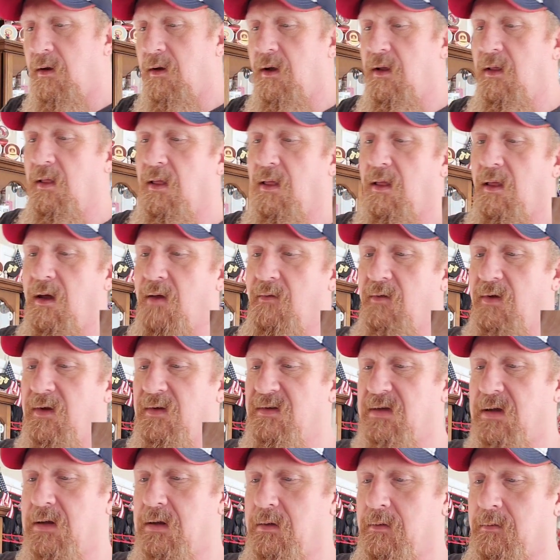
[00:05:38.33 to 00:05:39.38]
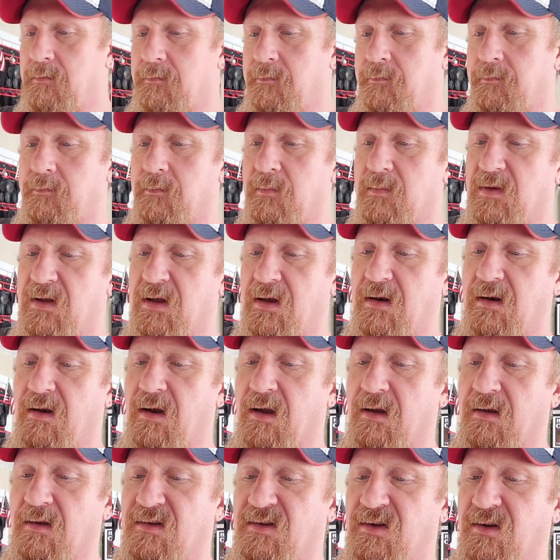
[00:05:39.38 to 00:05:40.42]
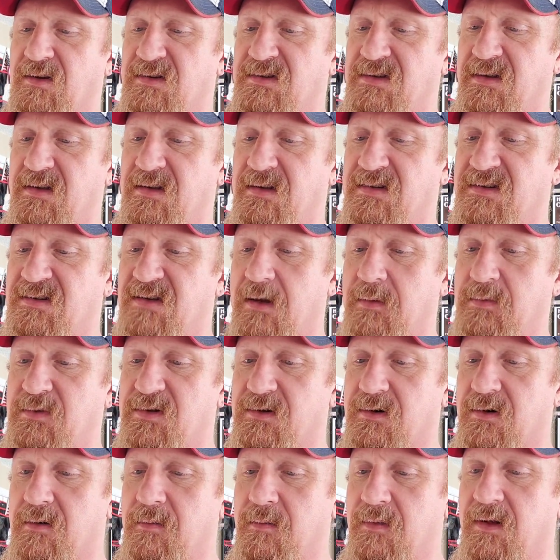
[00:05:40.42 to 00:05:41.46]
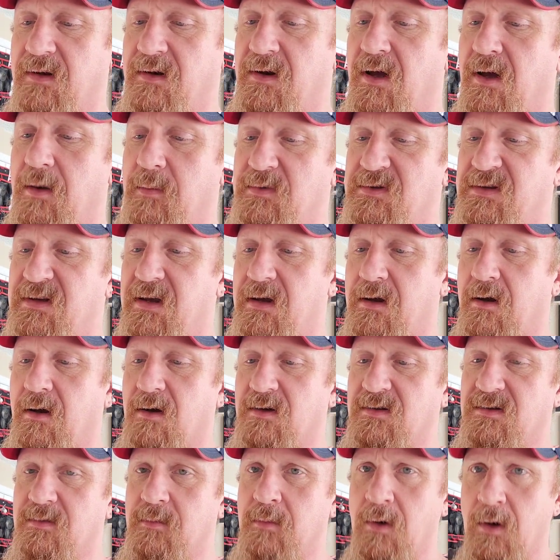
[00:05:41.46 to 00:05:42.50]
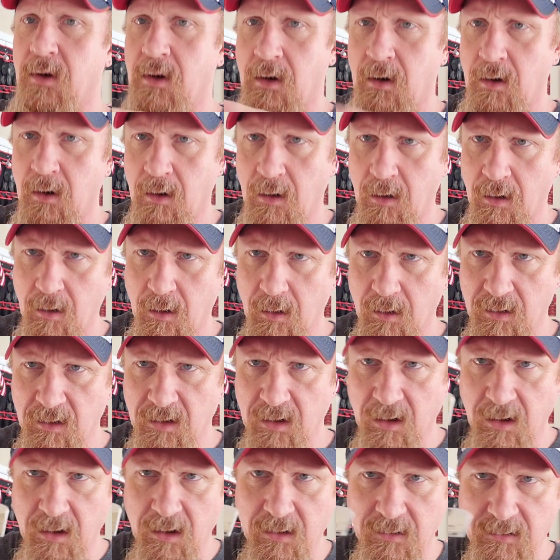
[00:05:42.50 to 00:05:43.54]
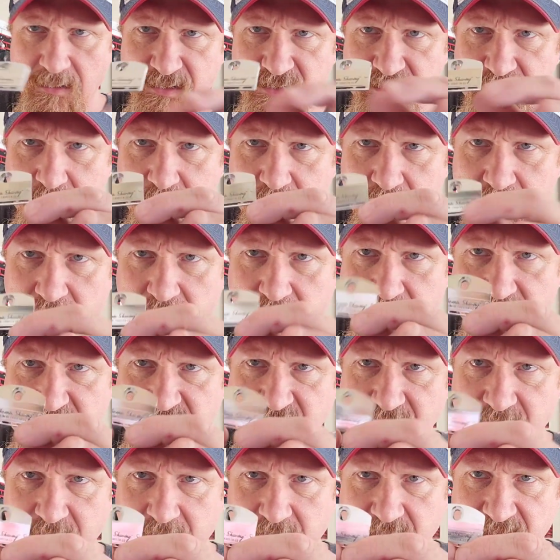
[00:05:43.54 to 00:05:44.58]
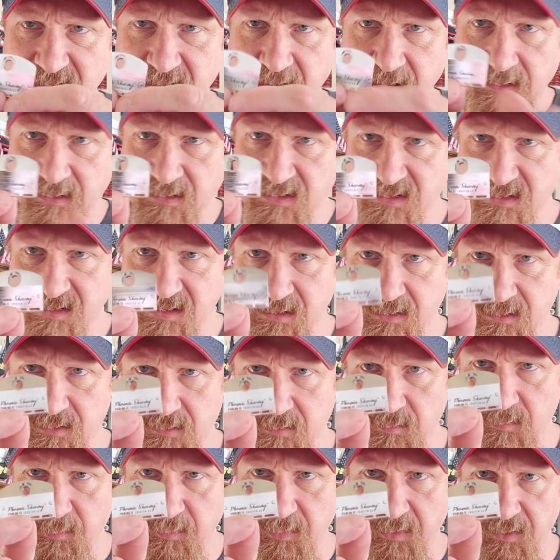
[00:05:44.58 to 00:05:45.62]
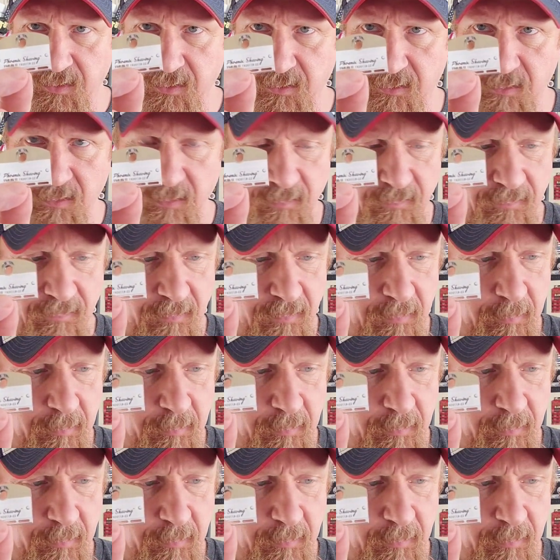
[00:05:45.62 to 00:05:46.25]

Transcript: Love it. And I, you can see the stubs are, the nubs he calls them, are gone. So here's the stainless steel. Beautiful